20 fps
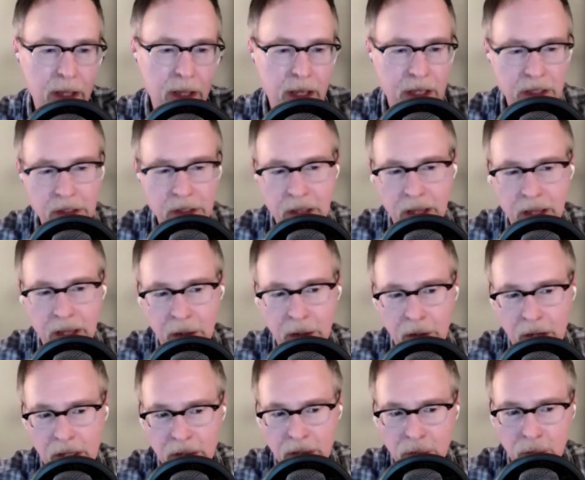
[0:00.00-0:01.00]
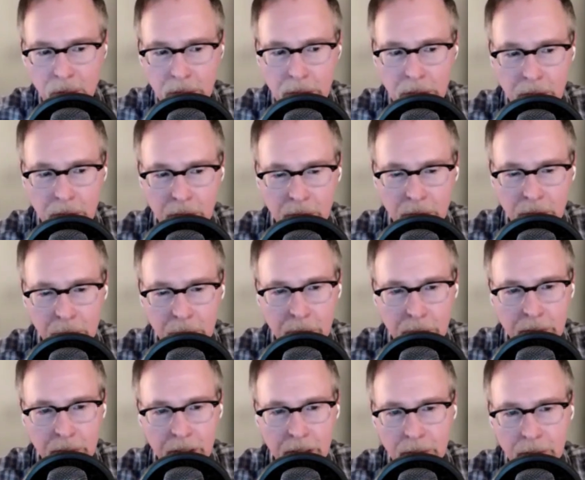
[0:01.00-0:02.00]
And as we grow from
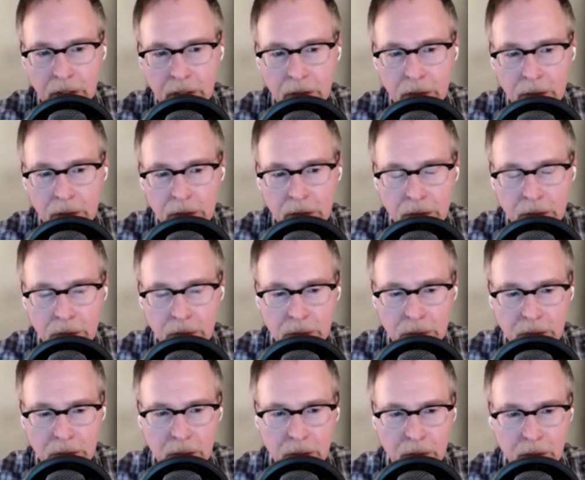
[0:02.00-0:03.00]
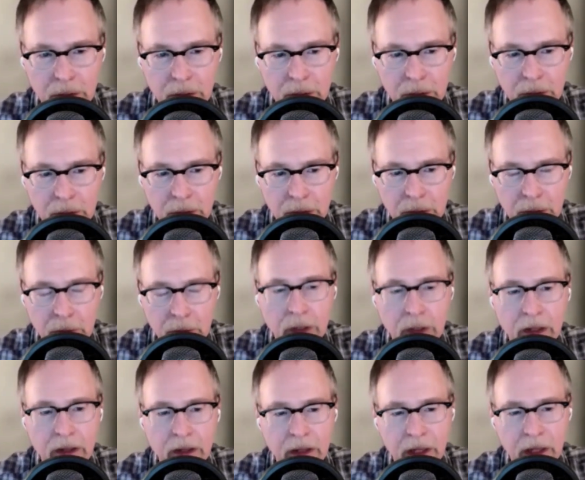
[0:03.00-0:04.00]
babyhood to adulthood, we
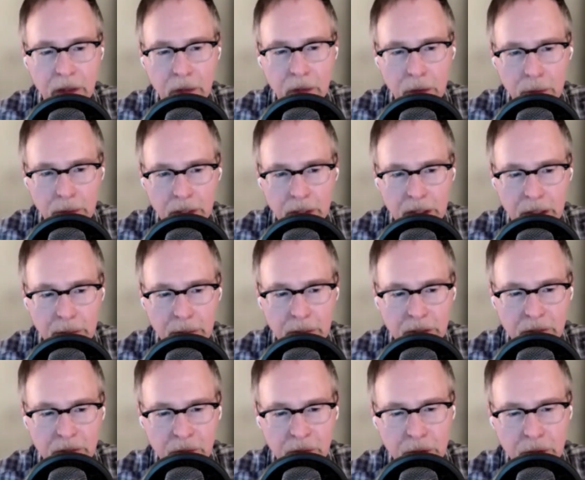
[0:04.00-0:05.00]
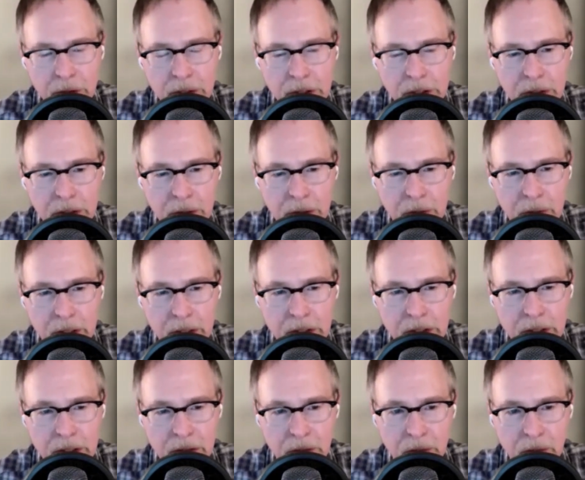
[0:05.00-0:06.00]
think we're becoming versed in the ways of the